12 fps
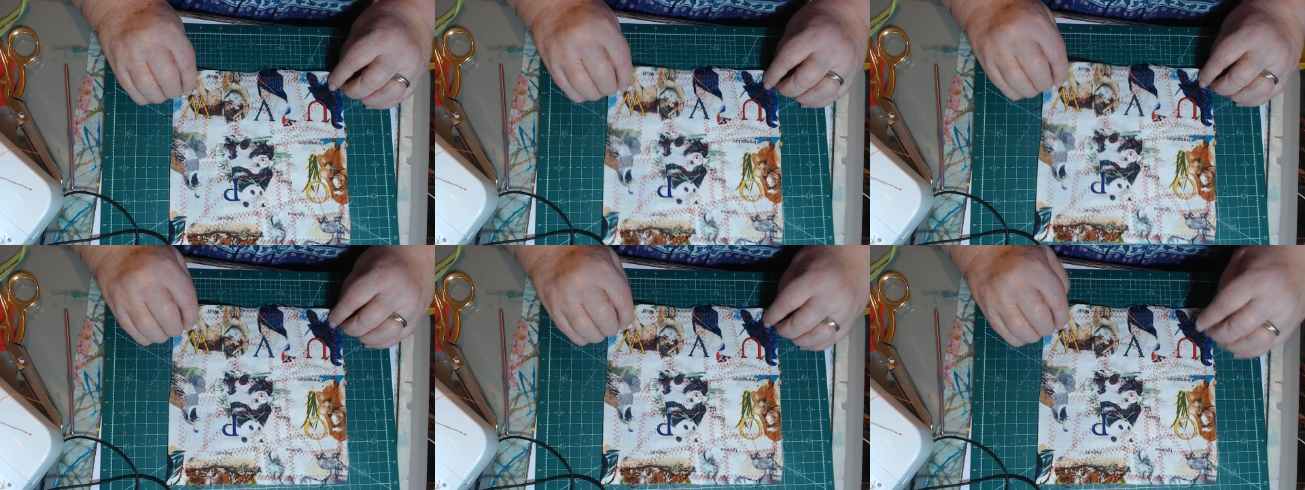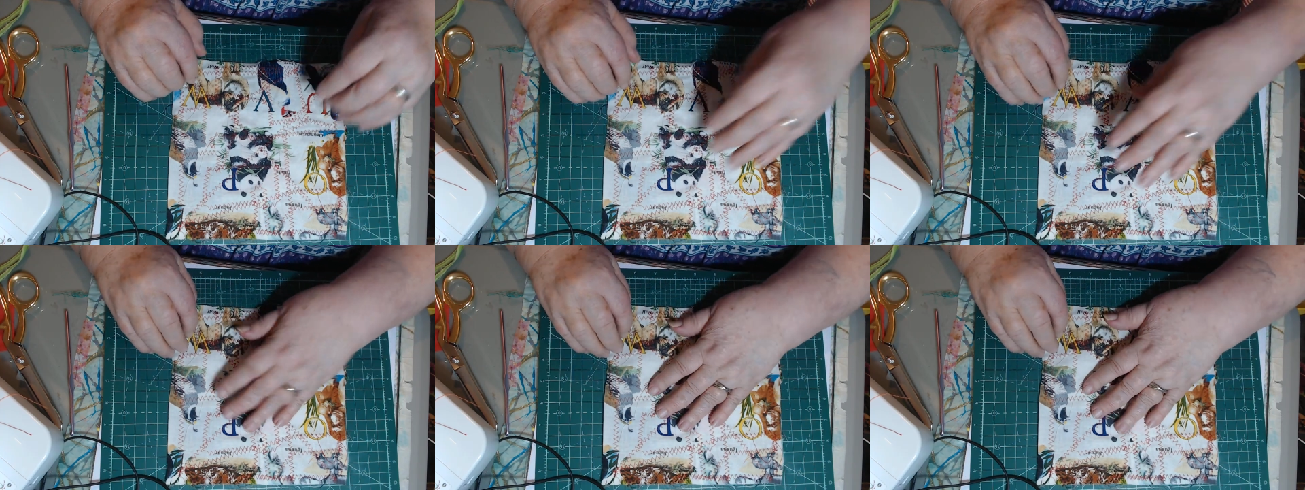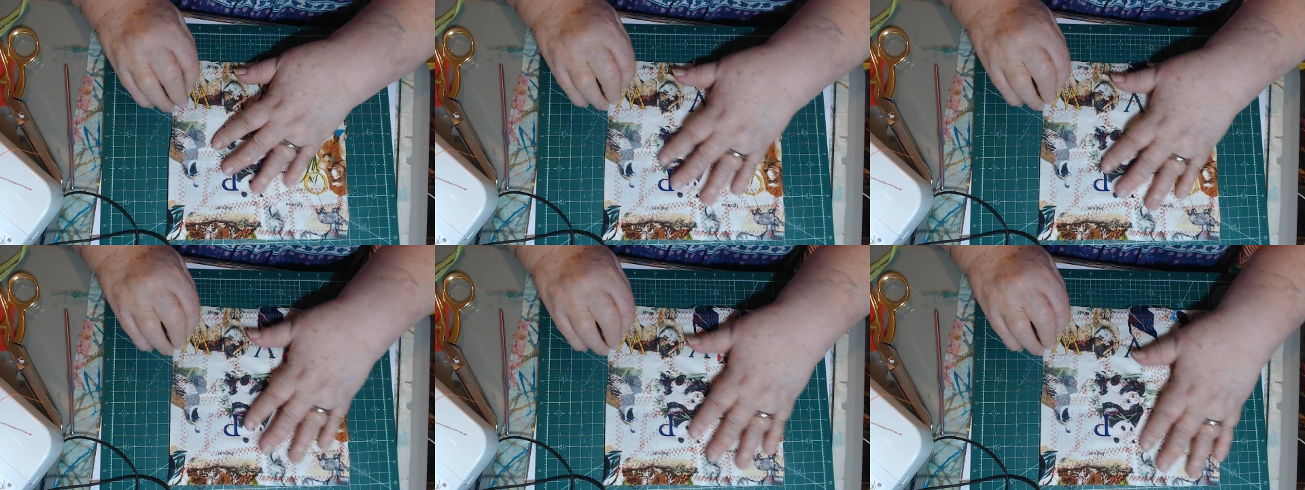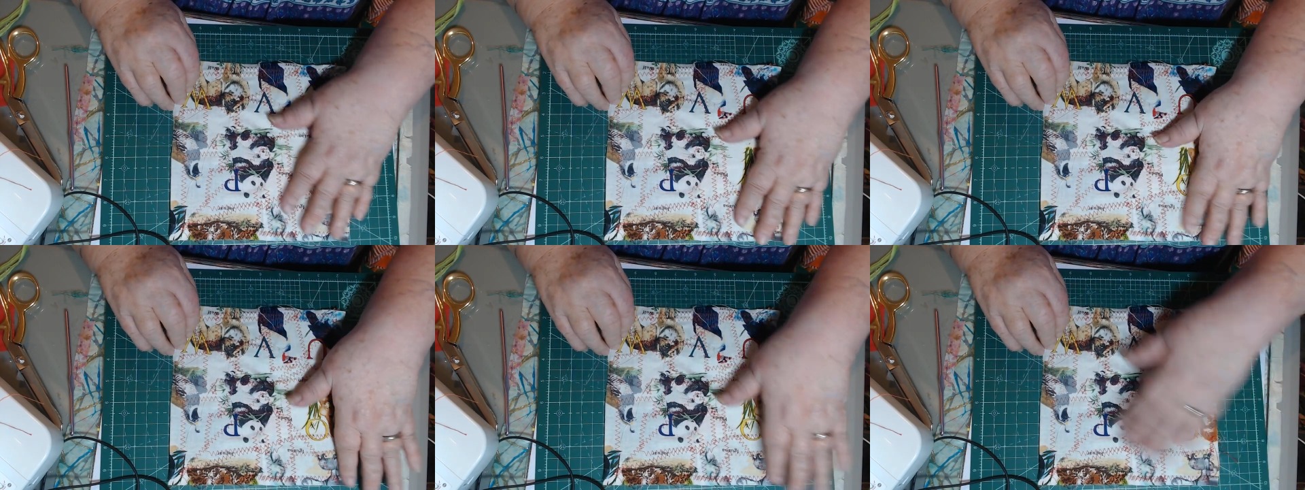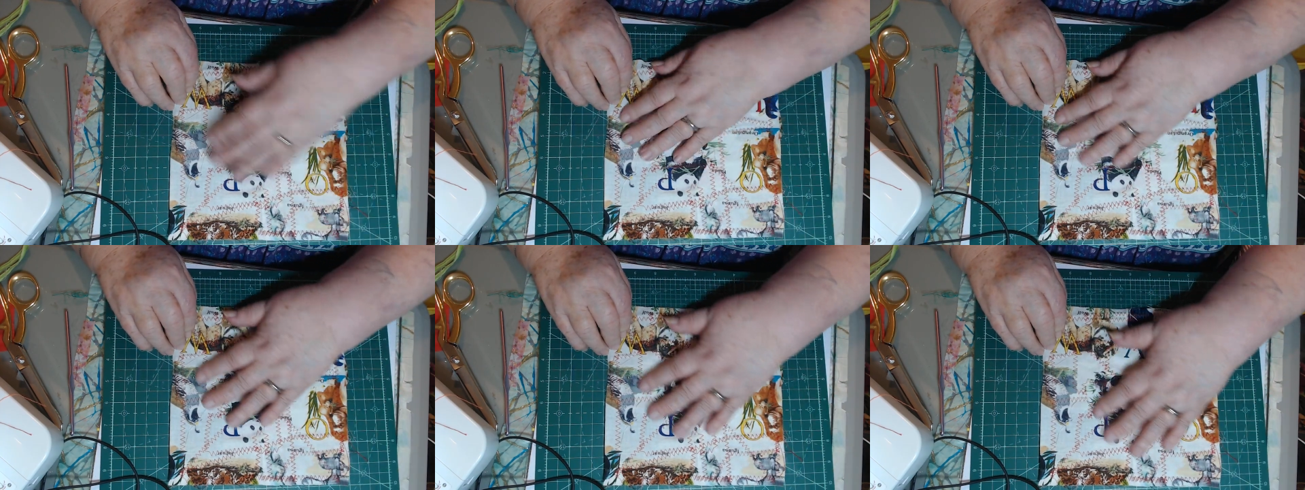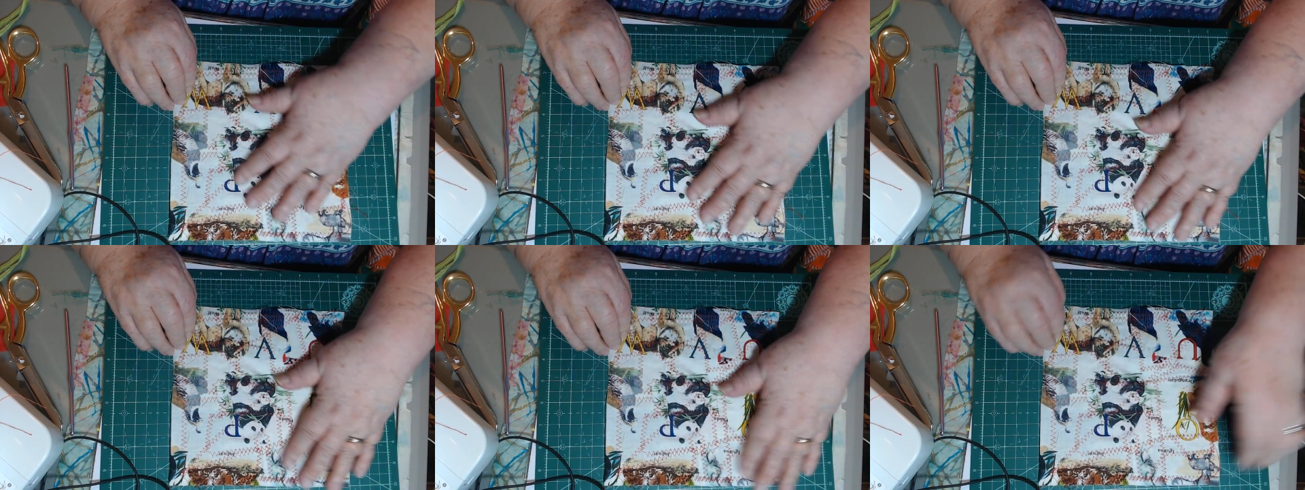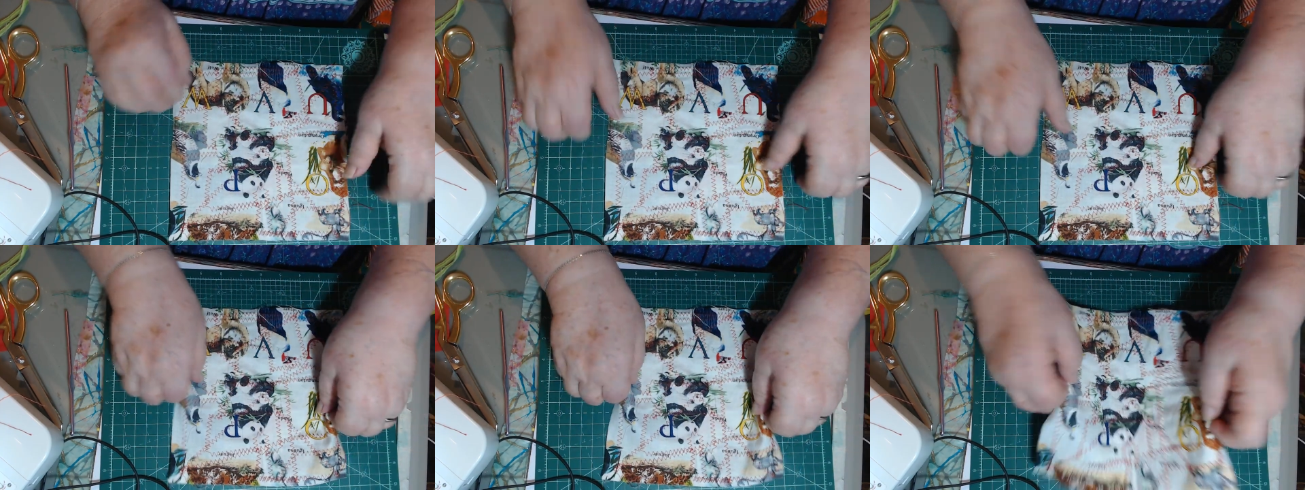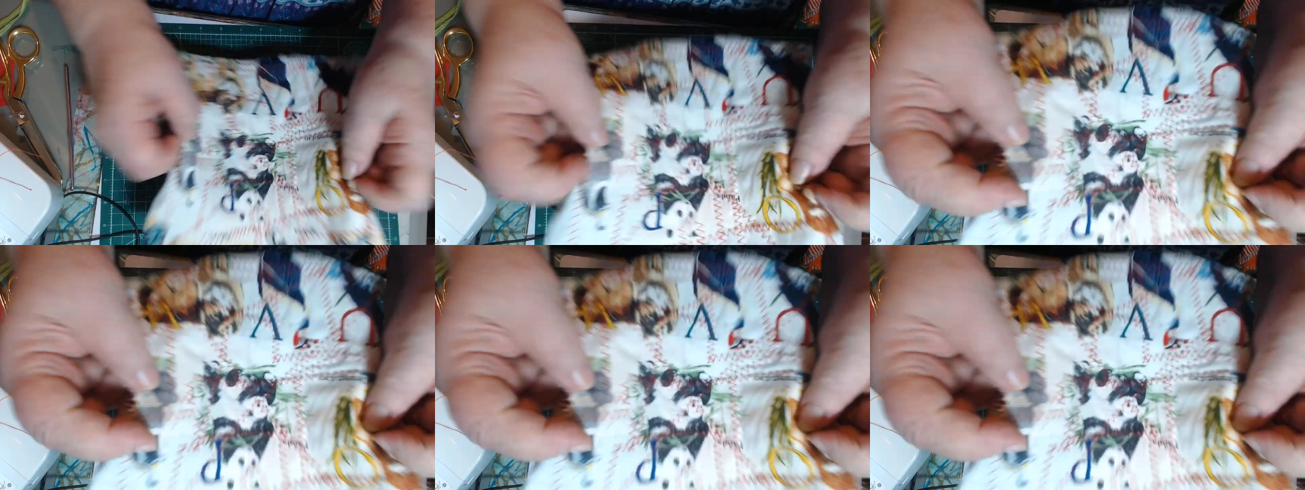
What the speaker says: (no speaker visible)